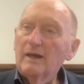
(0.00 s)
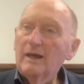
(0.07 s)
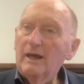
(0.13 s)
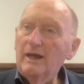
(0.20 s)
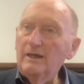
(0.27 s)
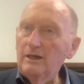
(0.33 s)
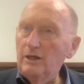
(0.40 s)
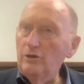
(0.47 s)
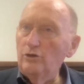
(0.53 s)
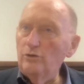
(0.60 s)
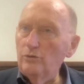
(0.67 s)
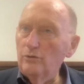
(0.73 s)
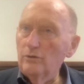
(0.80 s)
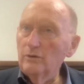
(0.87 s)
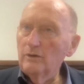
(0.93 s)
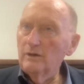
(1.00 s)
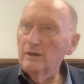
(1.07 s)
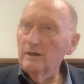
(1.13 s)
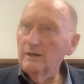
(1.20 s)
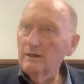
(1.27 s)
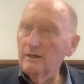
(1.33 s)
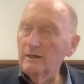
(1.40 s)
in the new,
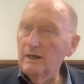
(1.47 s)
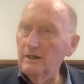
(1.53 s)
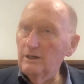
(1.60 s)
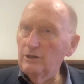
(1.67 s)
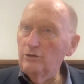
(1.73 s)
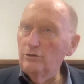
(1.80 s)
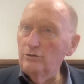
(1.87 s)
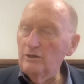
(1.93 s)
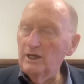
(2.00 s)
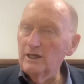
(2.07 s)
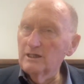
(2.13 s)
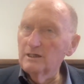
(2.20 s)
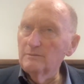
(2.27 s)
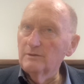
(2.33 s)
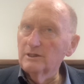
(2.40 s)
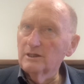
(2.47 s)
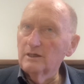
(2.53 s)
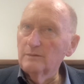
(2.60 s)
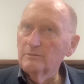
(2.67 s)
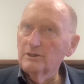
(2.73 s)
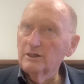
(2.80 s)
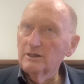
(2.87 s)
in the New Testament
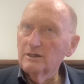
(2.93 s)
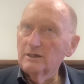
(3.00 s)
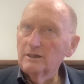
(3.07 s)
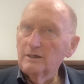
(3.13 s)
scriptures,